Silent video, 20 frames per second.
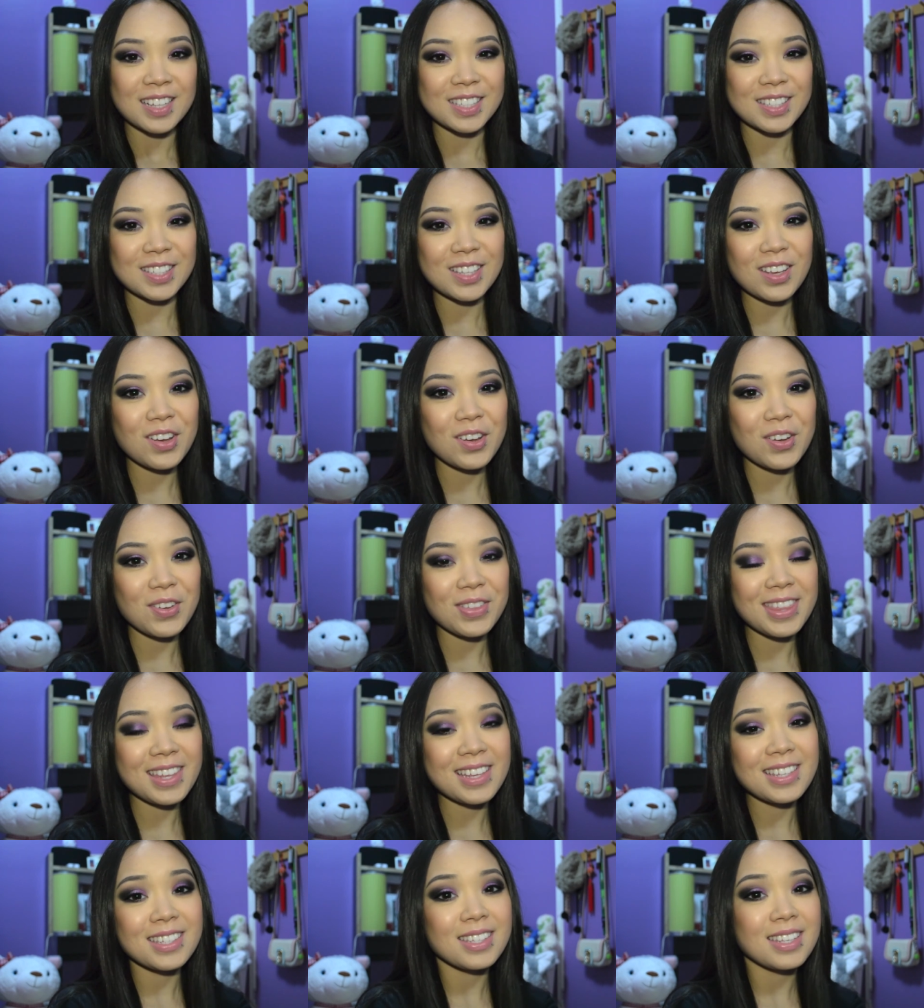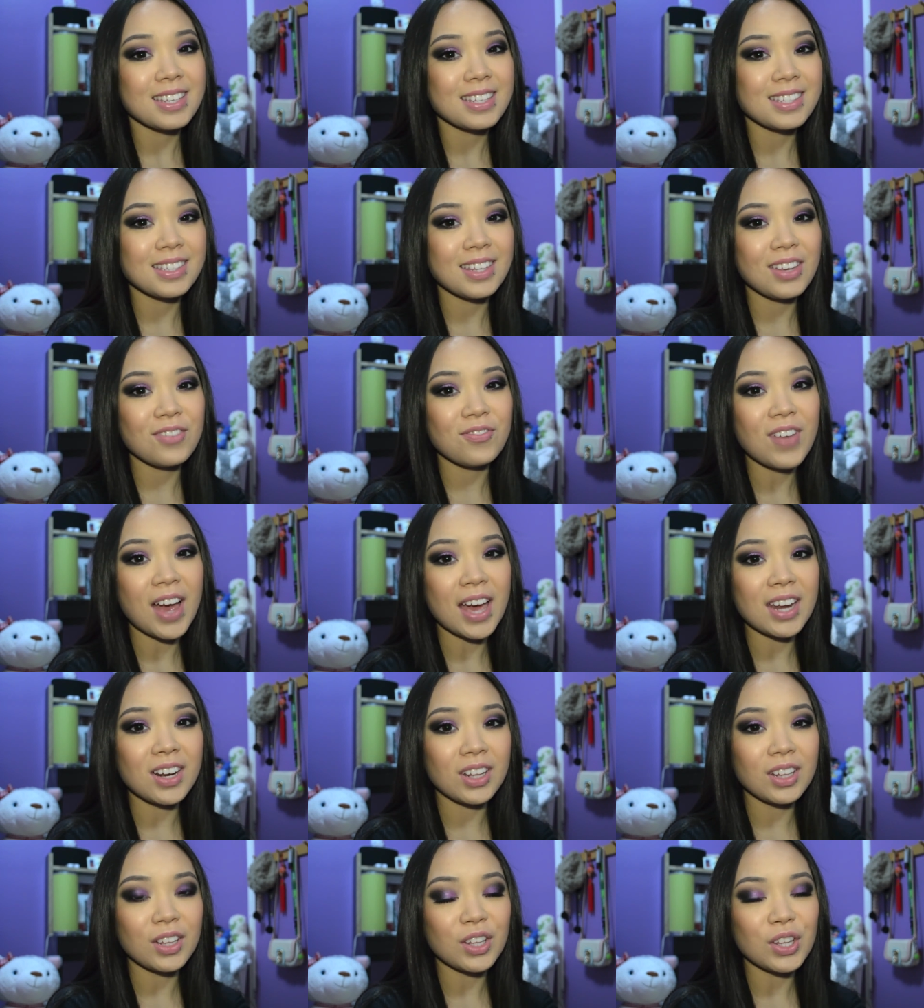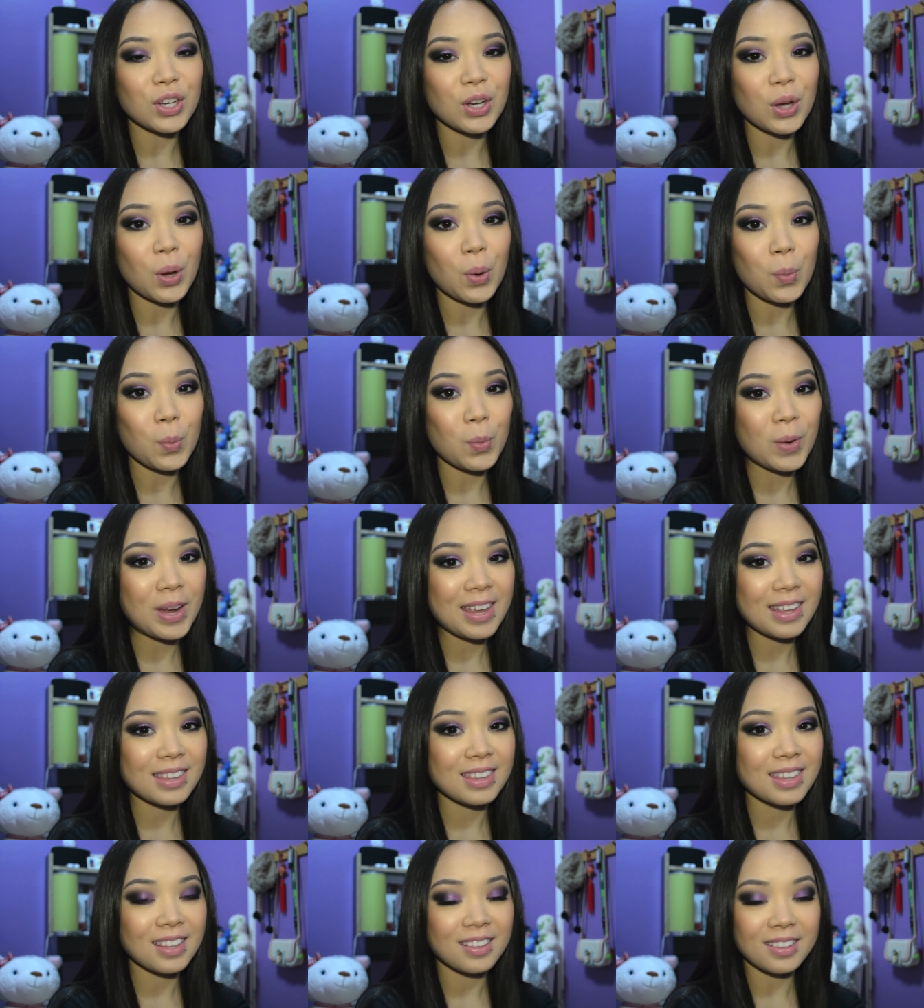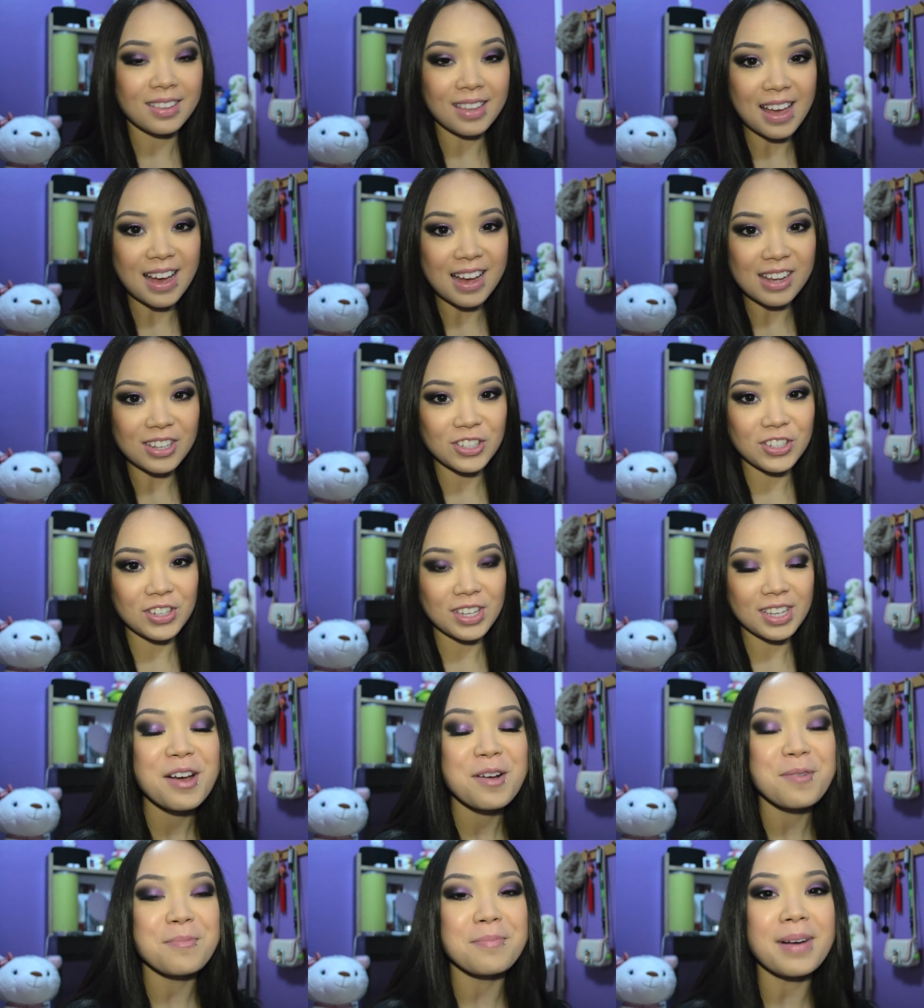So this is the final look with lashes,